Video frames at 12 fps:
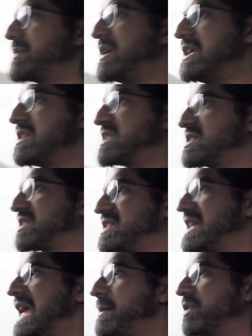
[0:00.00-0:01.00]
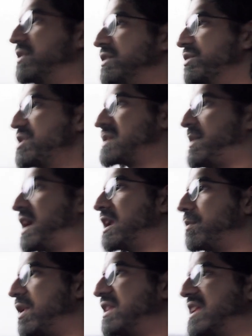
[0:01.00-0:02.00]
to be stable on the Autobahn
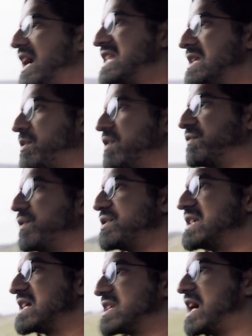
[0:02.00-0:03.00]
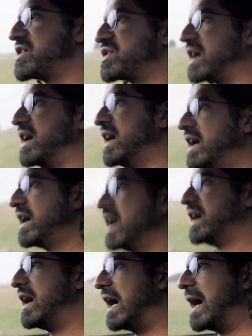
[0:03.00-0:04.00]
at 130, 140, etc.
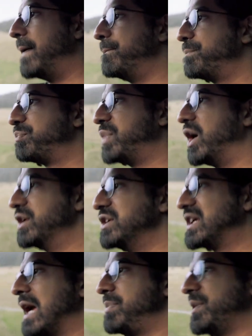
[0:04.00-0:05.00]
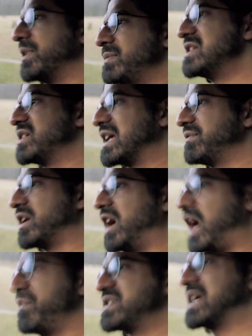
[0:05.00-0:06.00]
But on the UKB road, it means you're giving
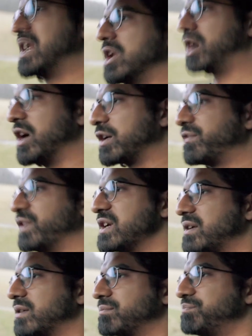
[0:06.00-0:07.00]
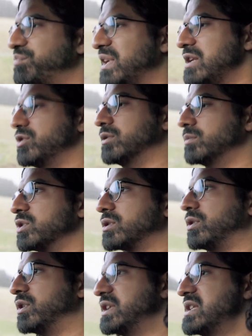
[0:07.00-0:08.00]
half turn a lock for pretty normal
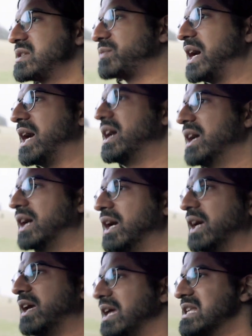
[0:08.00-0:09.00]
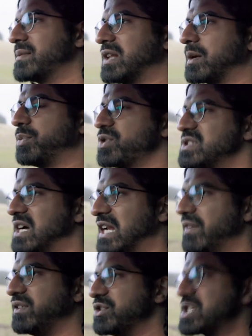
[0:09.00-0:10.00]
corners, where in something like a Porsche
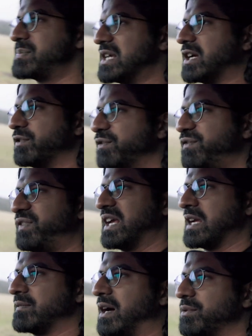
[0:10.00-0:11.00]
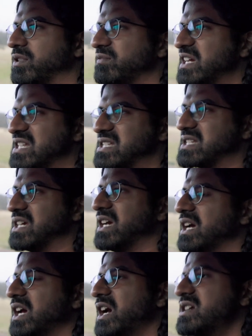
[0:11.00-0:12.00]
911, you'll just be kind of flicking around with the wrist.
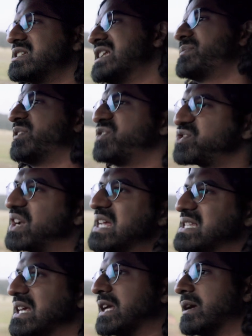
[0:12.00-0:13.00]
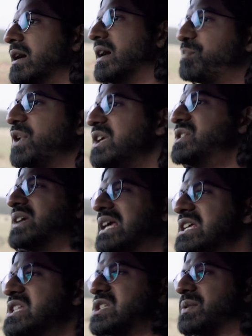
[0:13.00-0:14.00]
So that's a bit frustrating. But you do get
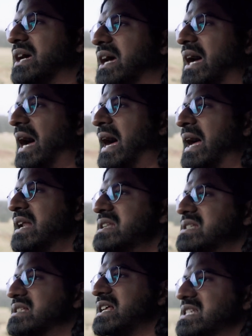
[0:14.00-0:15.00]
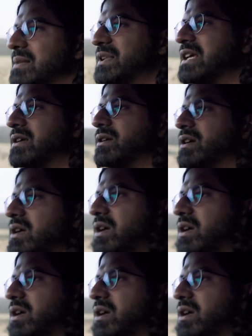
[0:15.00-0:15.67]
used to it, and there's something